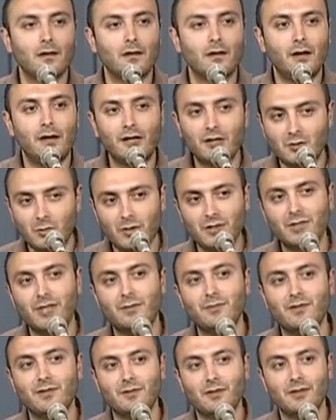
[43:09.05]
Here's what
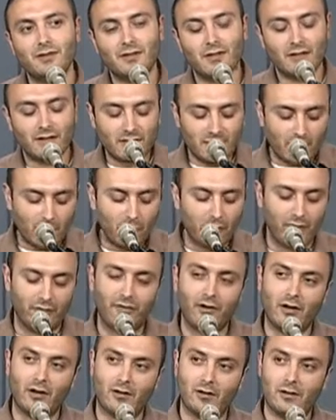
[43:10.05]
James is really saying. He's saying, okay,
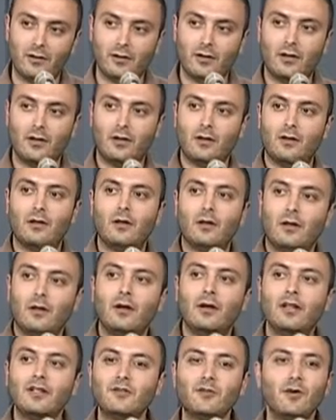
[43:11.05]
fine.
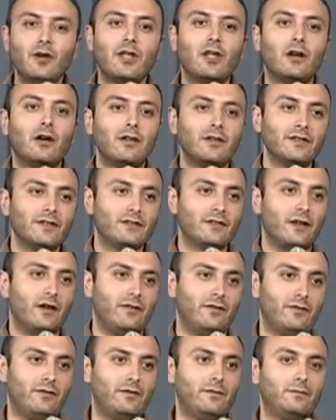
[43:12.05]
Let's forget all this
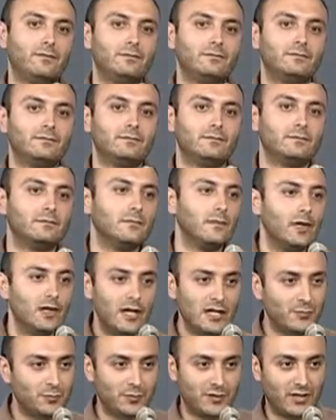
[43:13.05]
stuff.
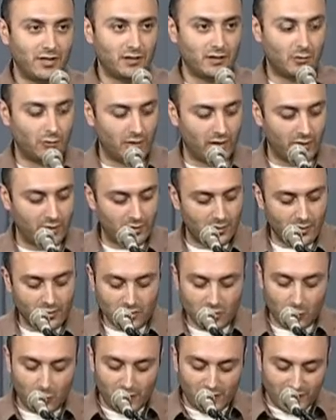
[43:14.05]
Let's pretend. Okay,
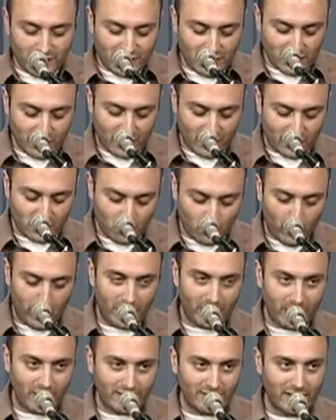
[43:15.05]
so we've seen that it's
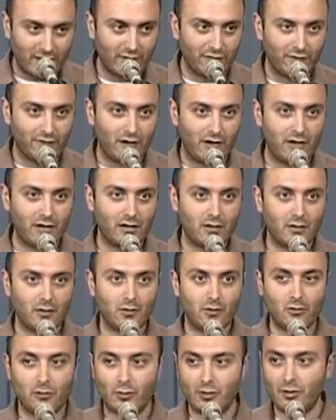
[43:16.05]
when, not if, right?
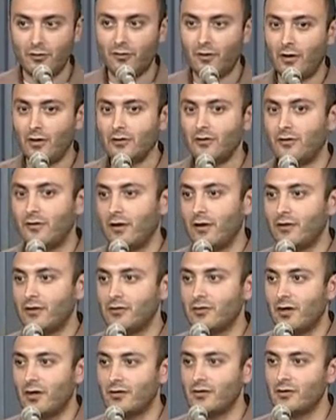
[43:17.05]
When you fall into various
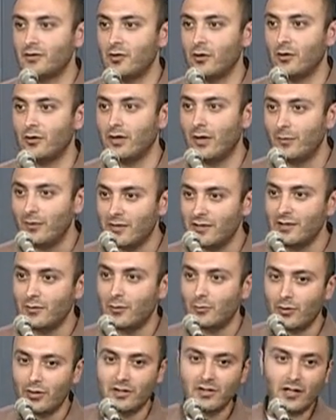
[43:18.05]
trials. So that means
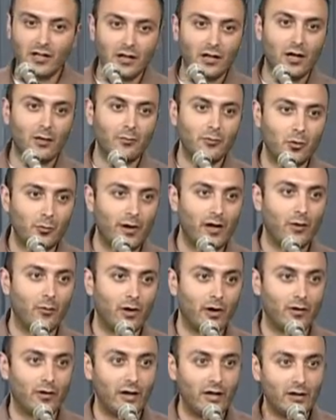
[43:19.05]
it's going to come no matter
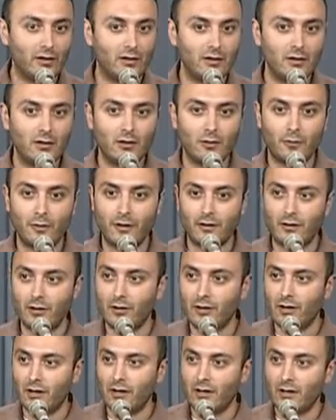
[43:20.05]
what, right? We agree or
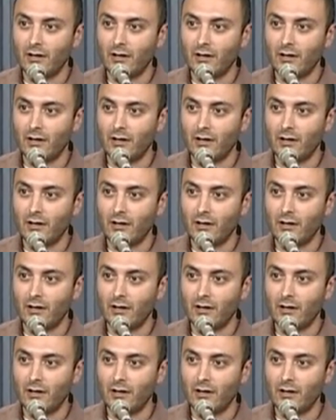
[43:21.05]
not?